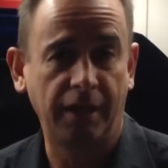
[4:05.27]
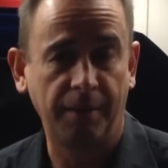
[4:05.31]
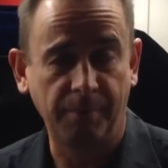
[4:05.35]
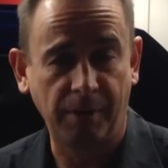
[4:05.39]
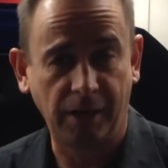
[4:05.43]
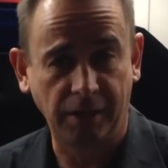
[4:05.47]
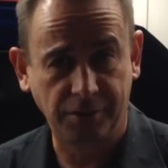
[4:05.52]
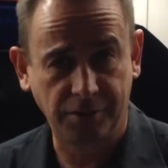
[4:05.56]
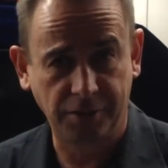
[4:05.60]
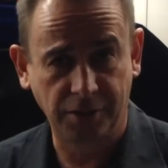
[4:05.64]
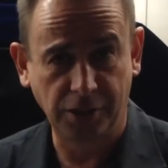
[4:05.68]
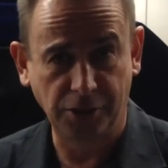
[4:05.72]

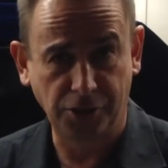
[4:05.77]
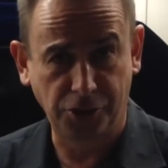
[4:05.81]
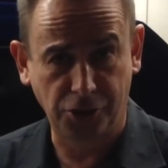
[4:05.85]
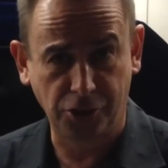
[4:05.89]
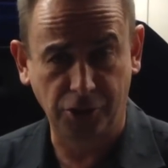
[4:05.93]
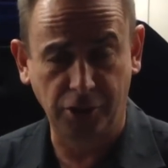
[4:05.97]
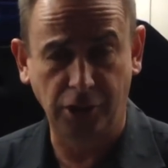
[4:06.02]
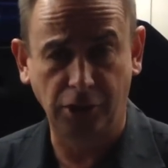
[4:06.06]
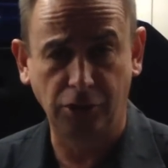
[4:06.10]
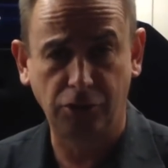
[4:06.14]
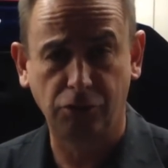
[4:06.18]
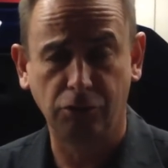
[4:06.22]
MRT
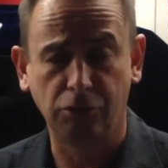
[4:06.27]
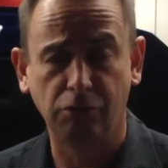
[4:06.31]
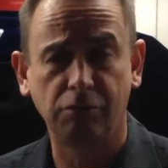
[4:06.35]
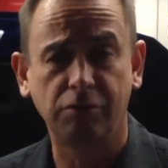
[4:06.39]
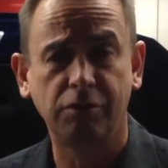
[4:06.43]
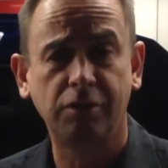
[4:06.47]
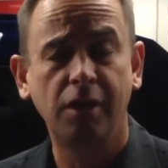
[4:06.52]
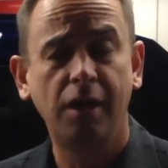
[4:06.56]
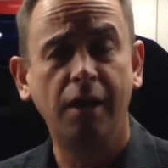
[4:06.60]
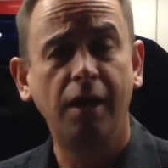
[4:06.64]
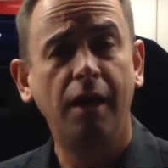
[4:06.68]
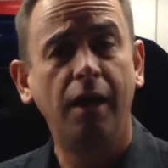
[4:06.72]
tuning
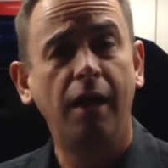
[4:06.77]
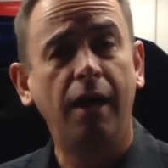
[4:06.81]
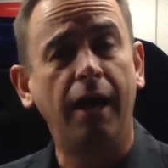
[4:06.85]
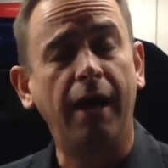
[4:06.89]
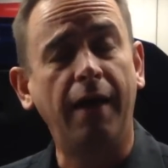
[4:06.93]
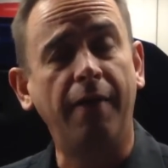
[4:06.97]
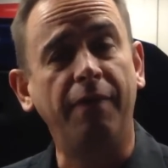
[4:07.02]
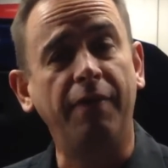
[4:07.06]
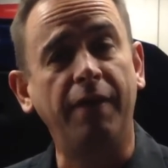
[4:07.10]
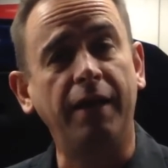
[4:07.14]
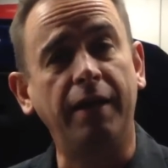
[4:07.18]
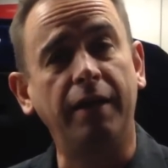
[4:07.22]
tools,
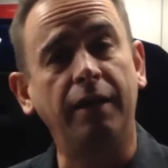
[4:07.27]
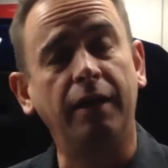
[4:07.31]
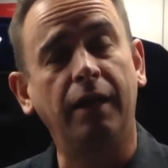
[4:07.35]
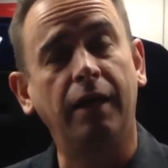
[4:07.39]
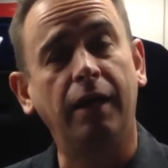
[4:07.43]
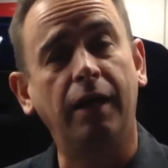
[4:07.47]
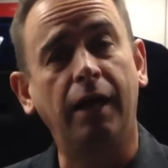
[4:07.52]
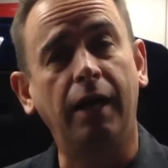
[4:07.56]
and then